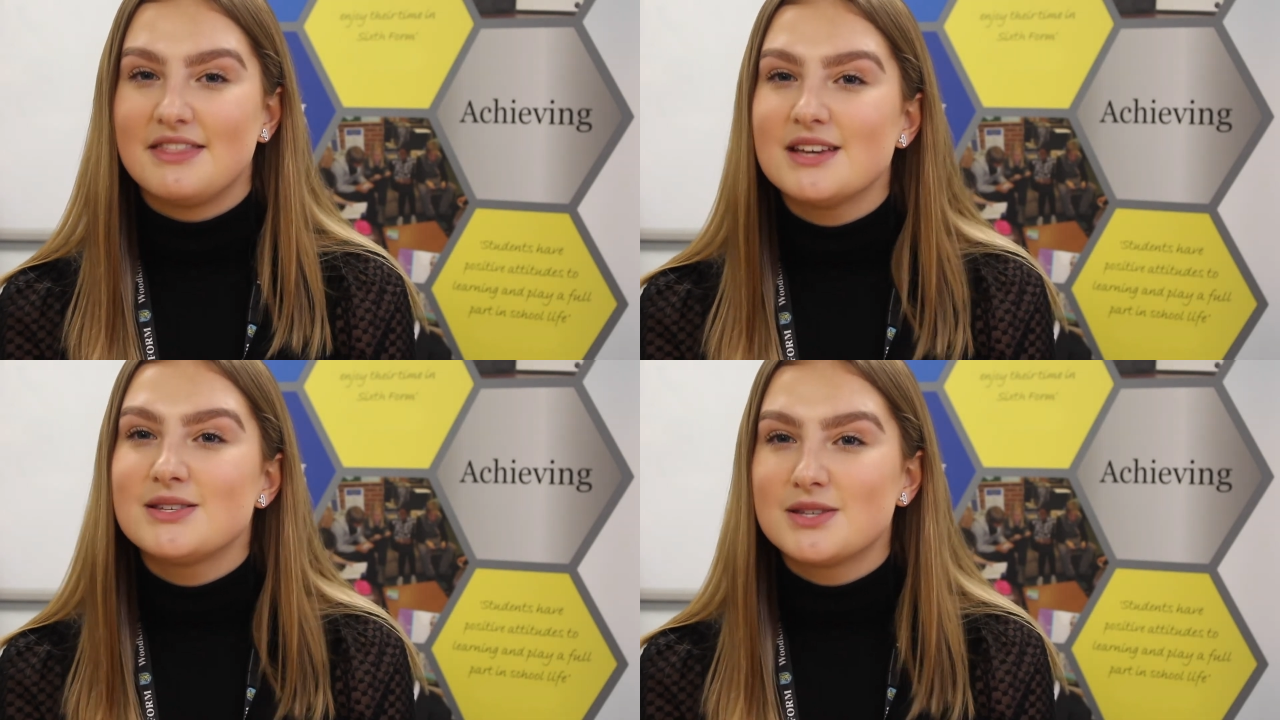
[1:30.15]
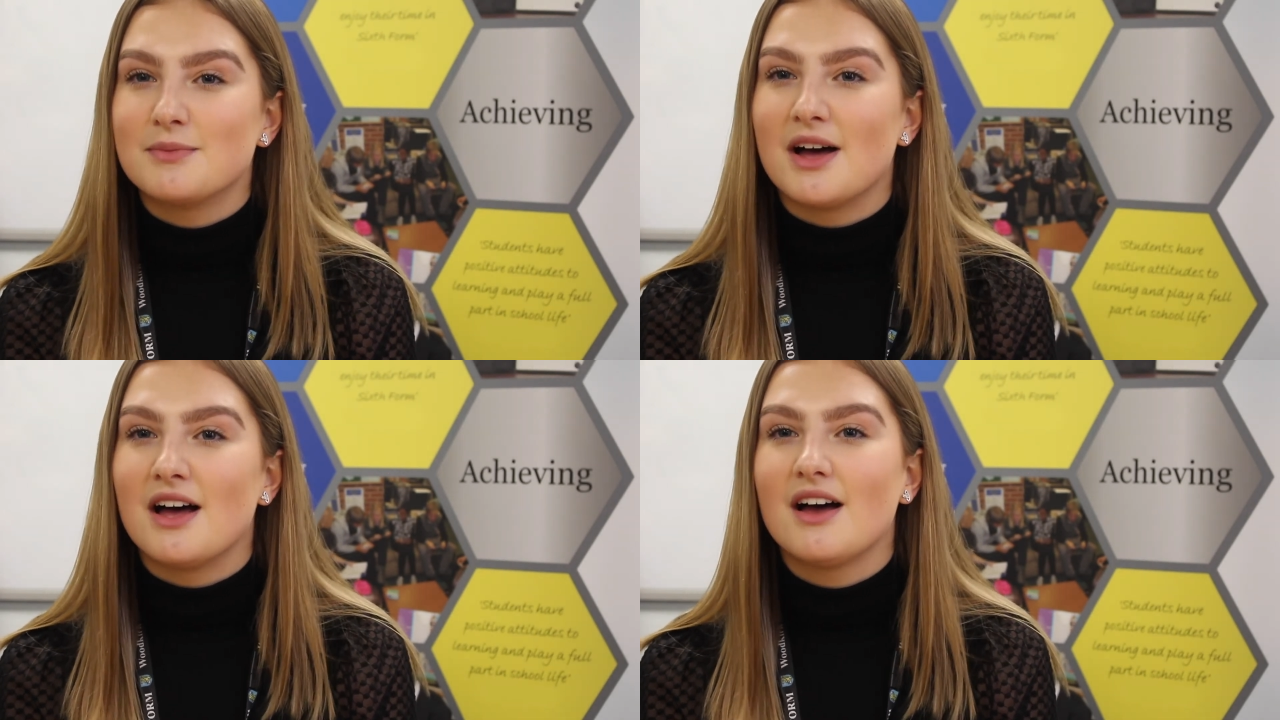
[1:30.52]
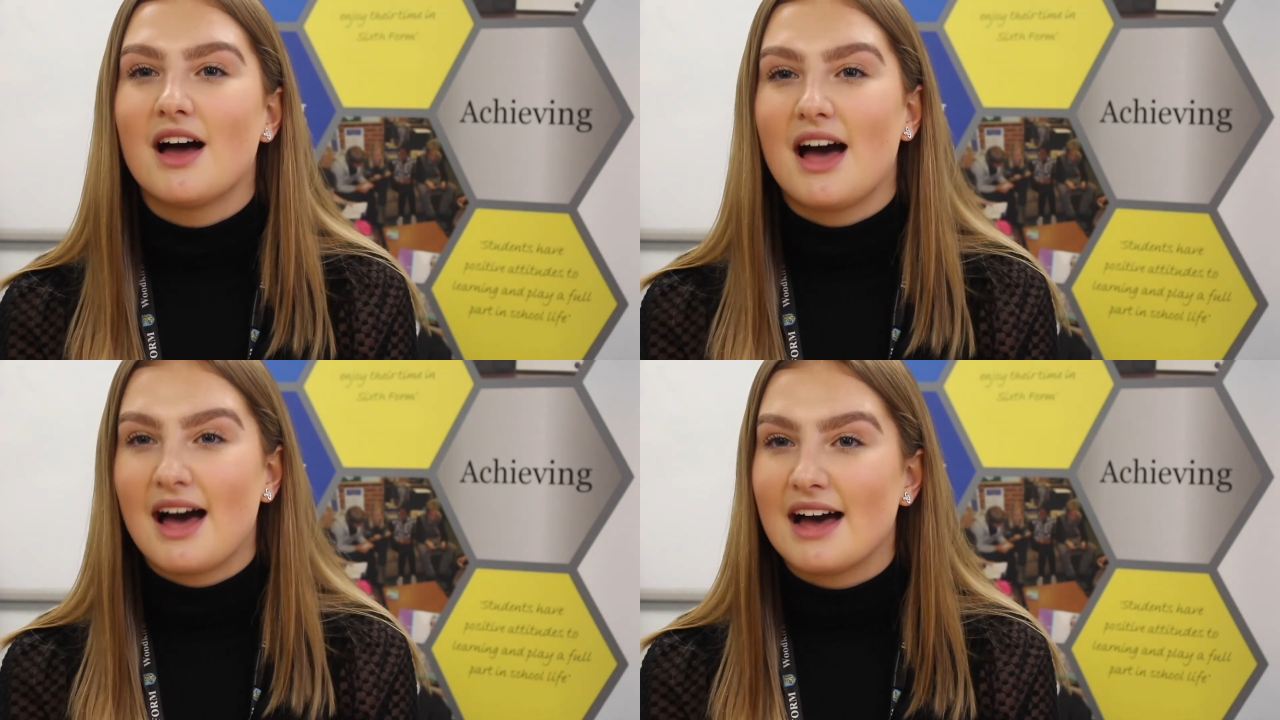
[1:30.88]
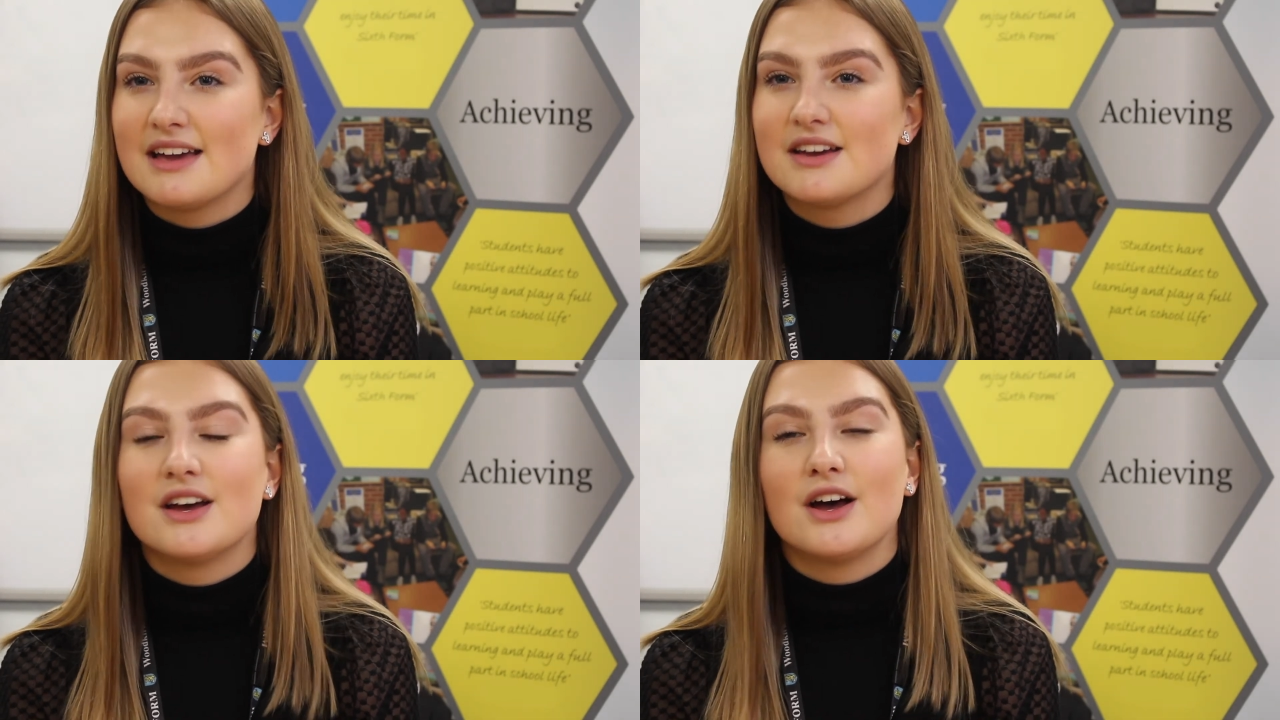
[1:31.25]
This summer,
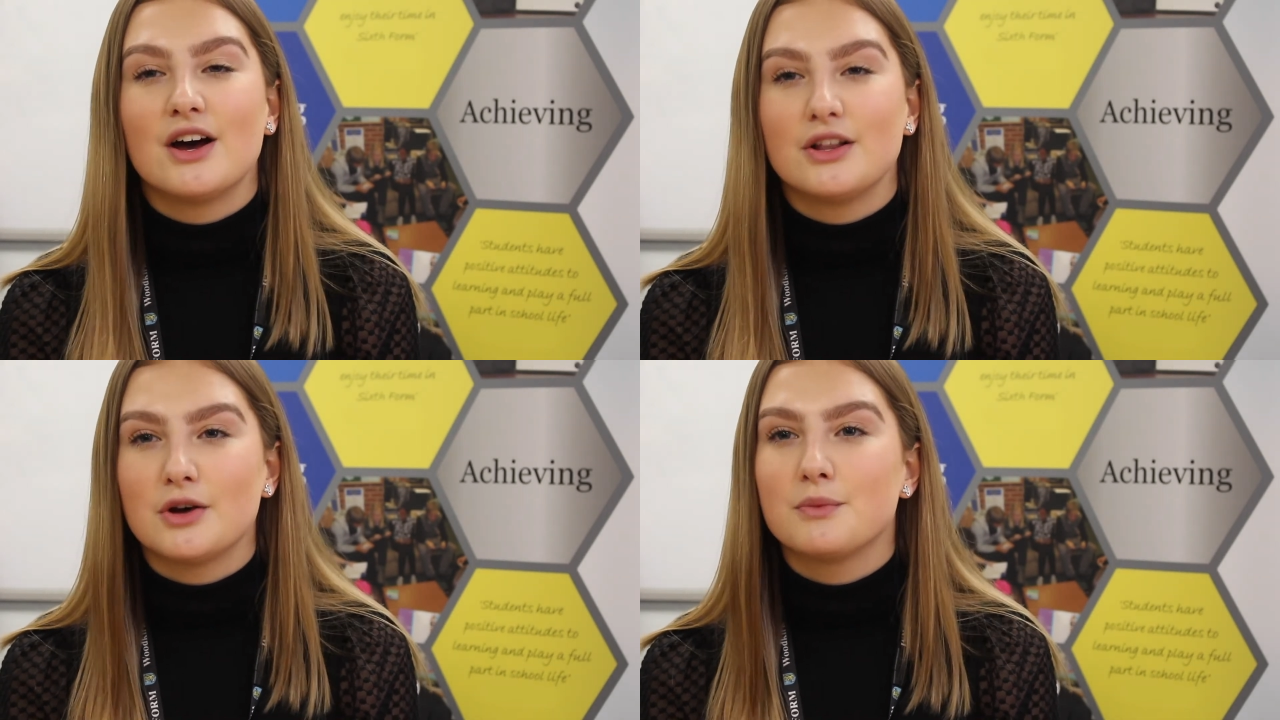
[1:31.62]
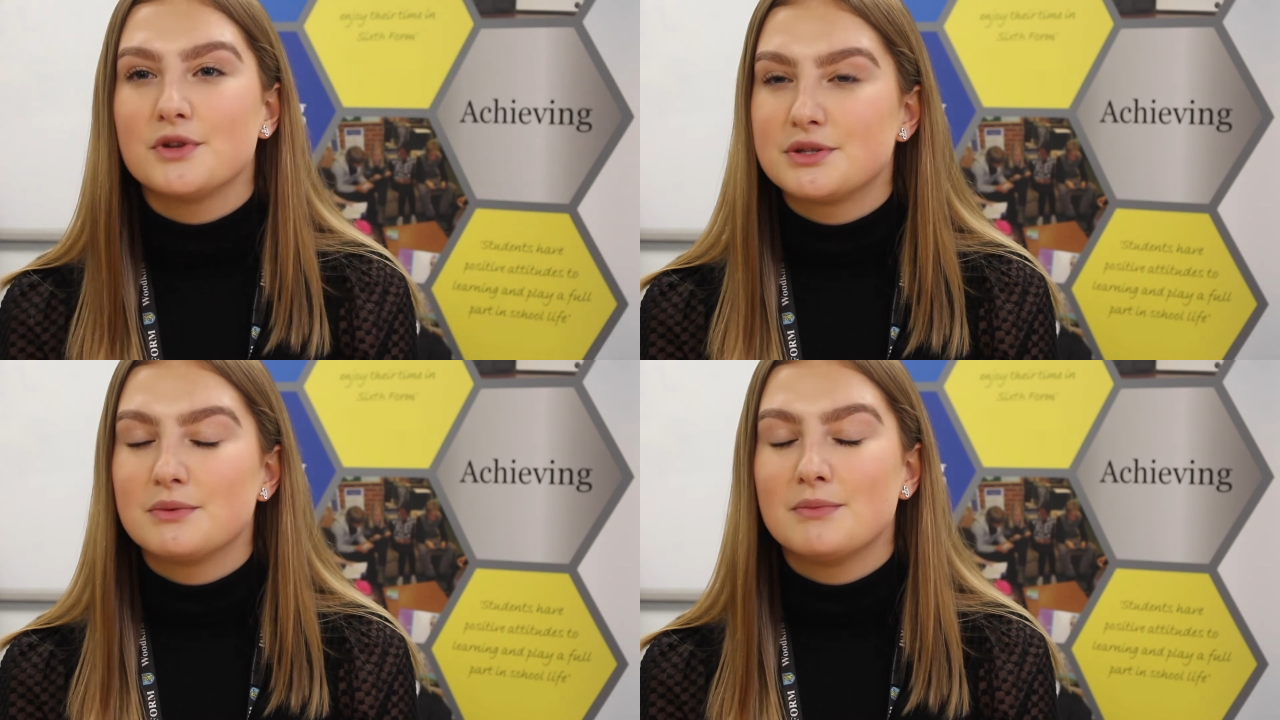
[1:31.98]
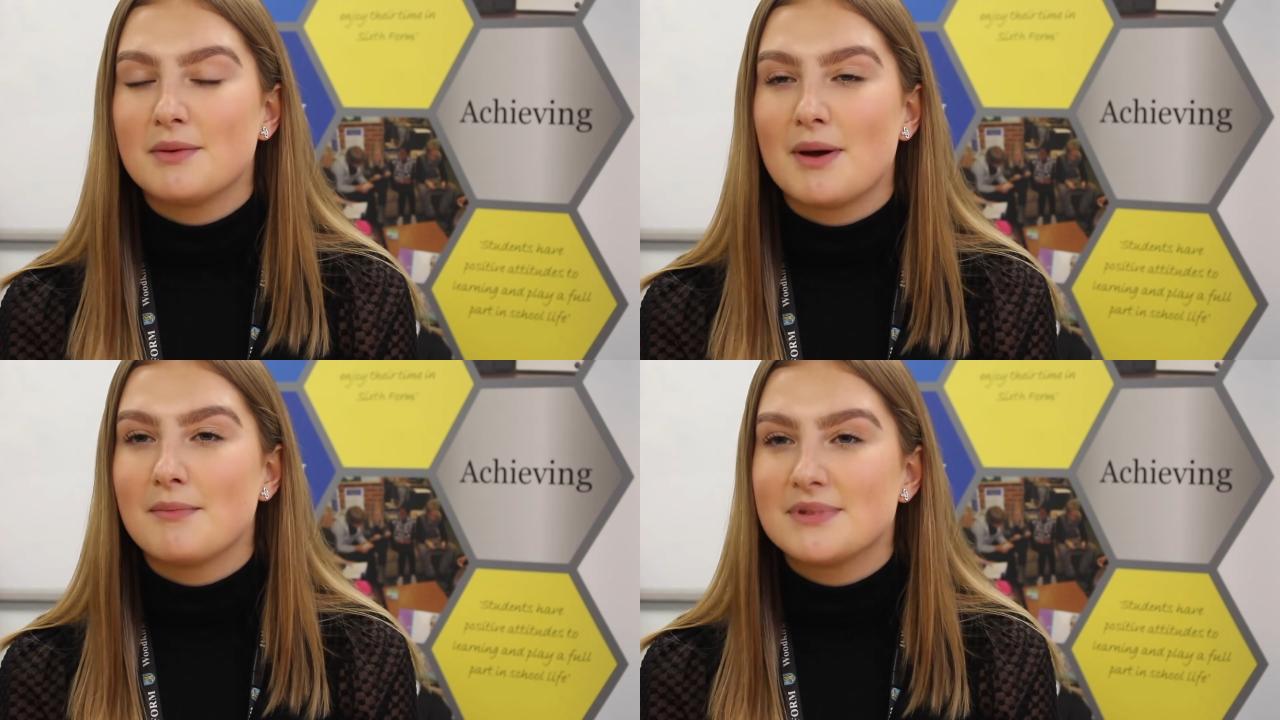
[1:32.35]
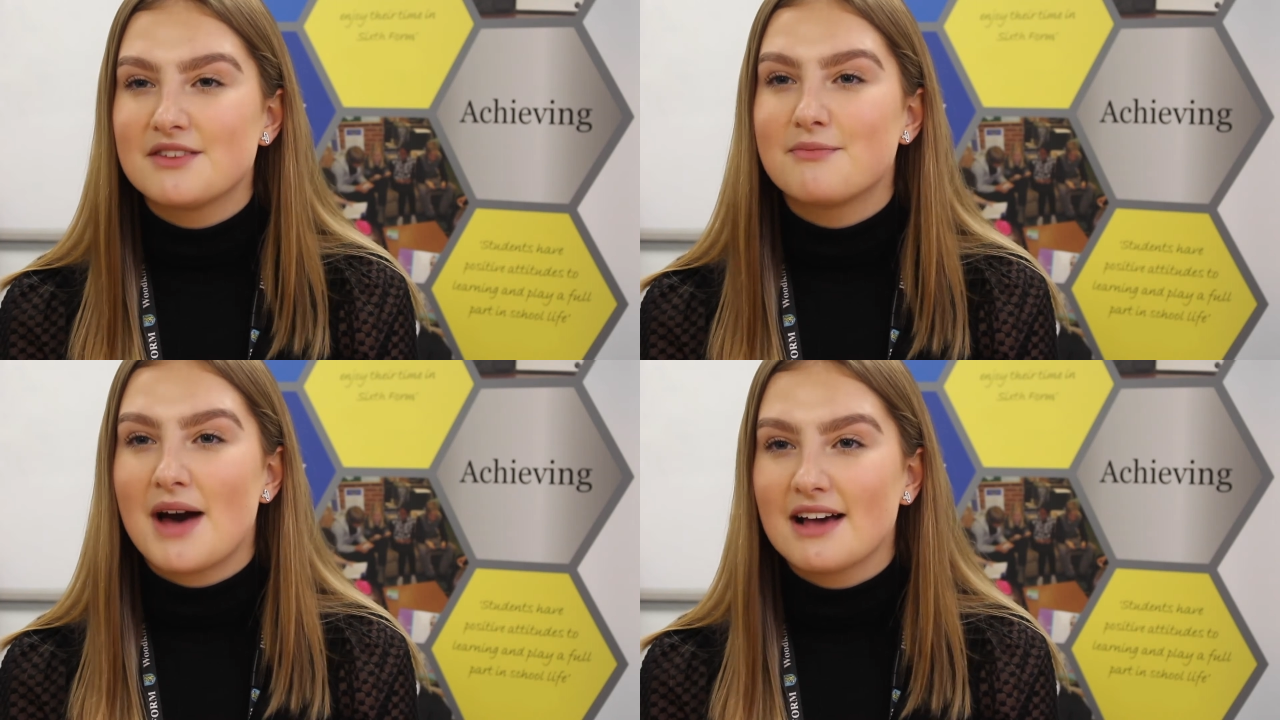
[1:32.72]
I, along with some of the members
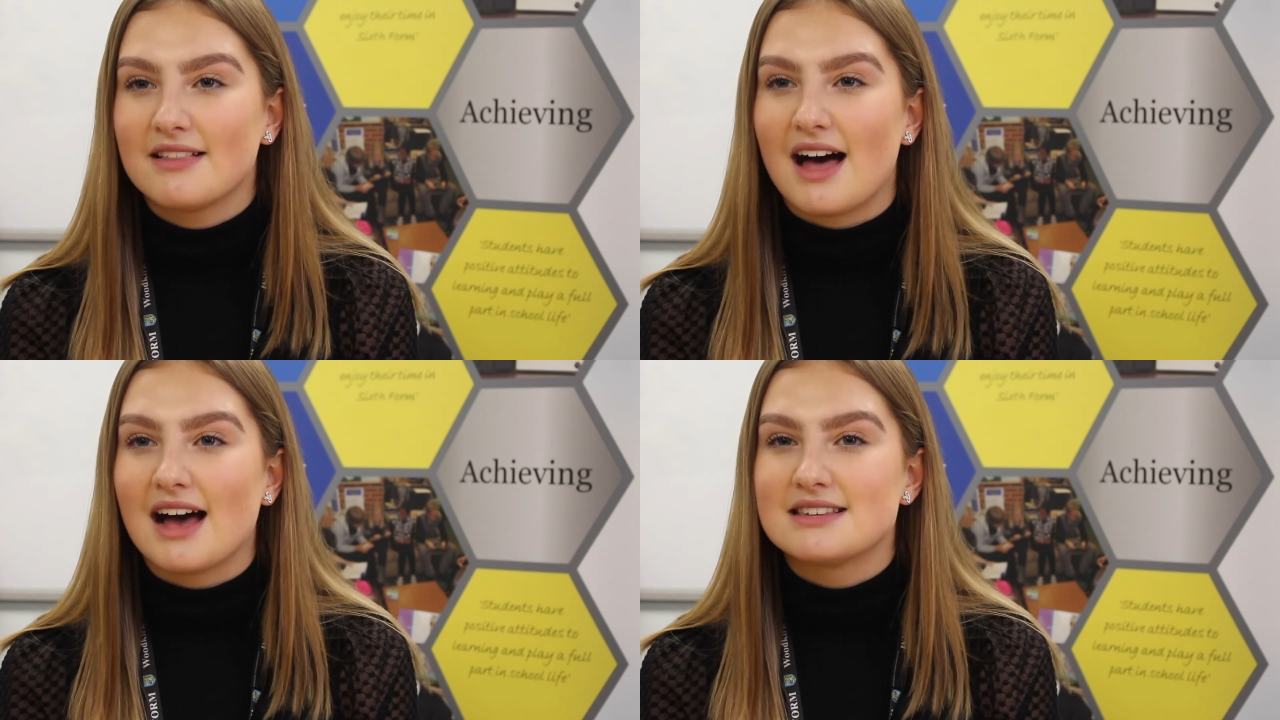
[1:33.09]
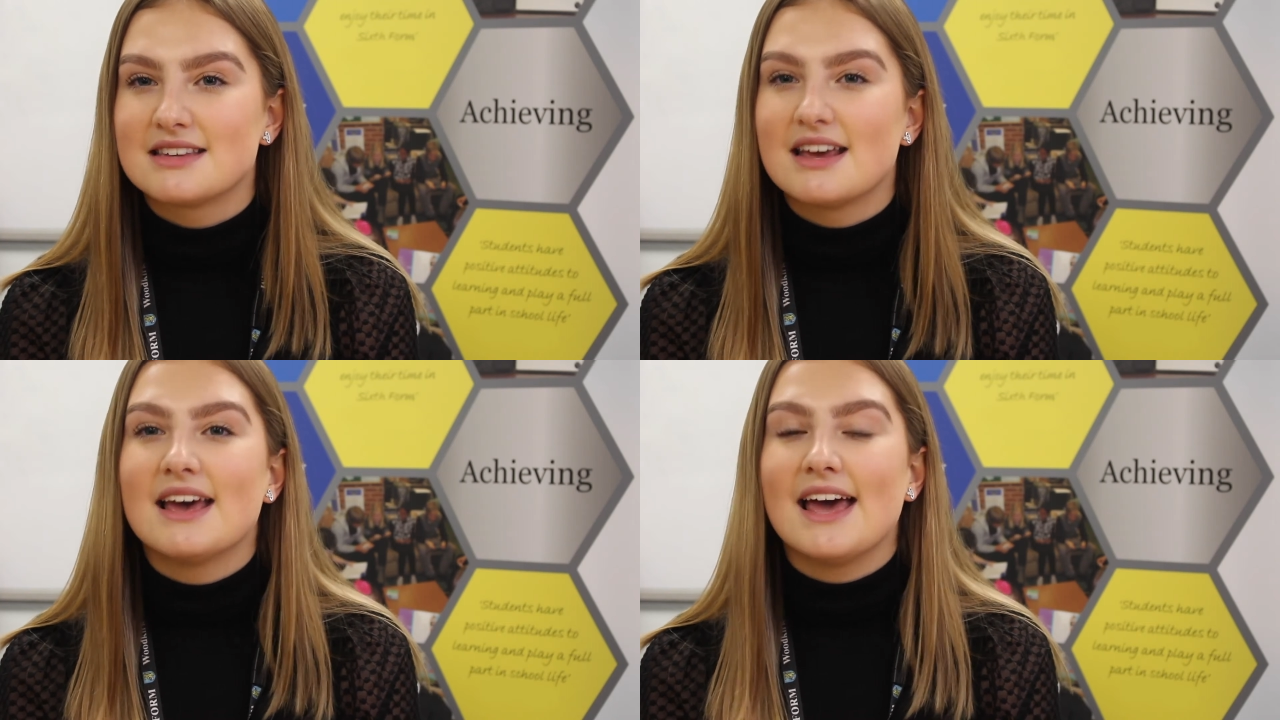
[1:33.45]
of my class,